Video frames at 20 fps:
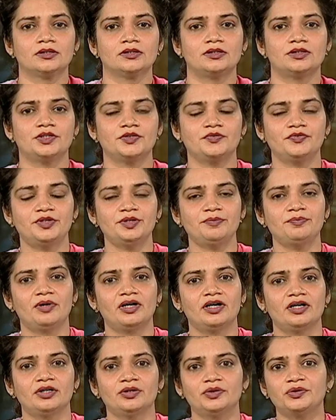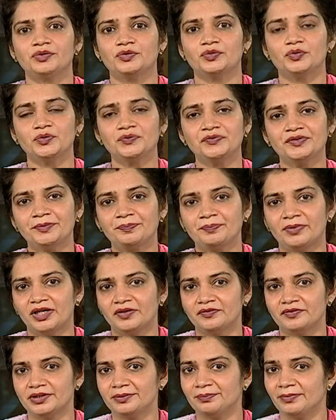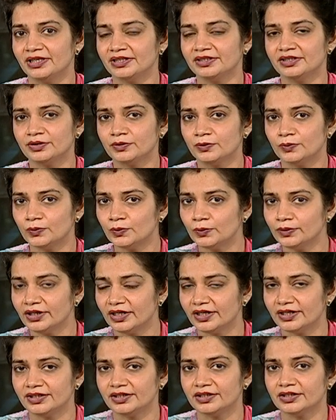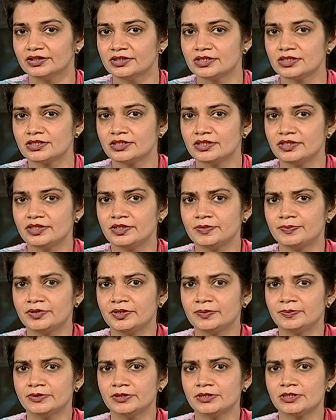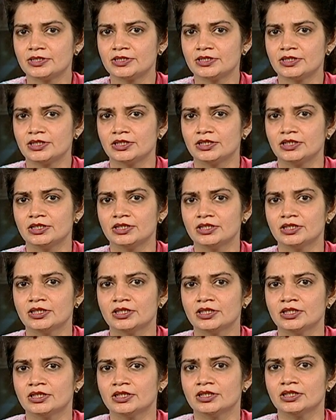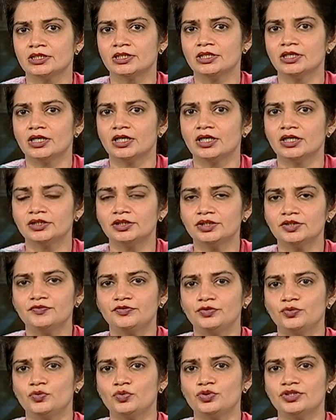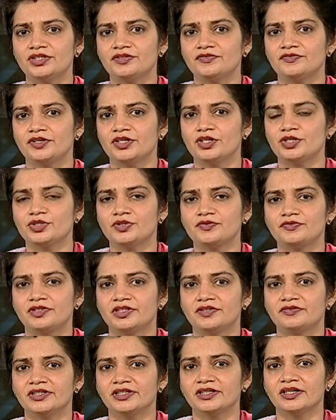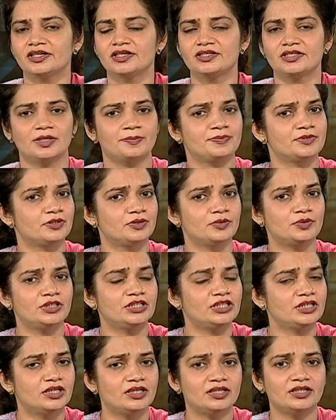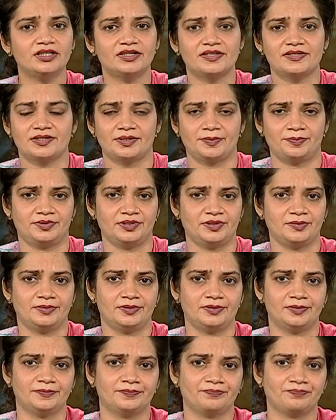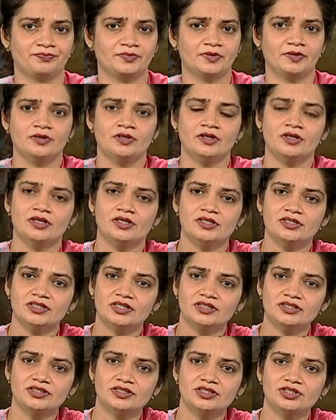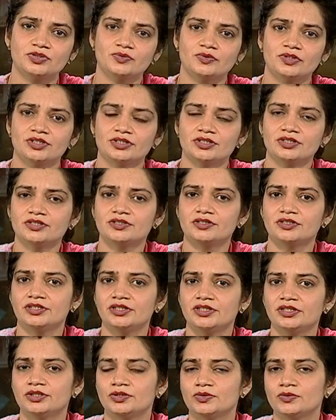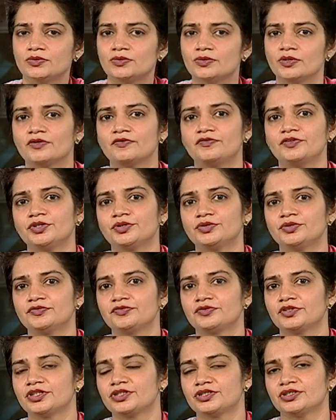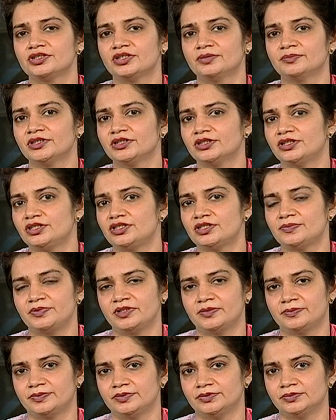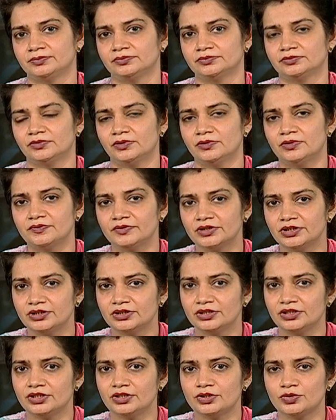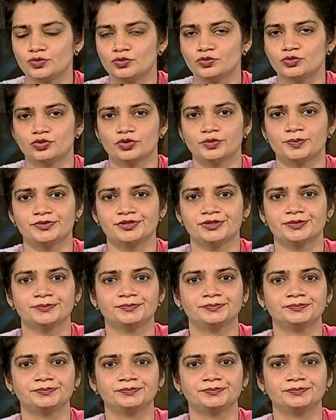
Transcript: Driven by or overpowered by their own ideas, these people see the other views and ways of living as absolutely unacceptable. Such situations lead to conflict or friction among these people or within these two groups.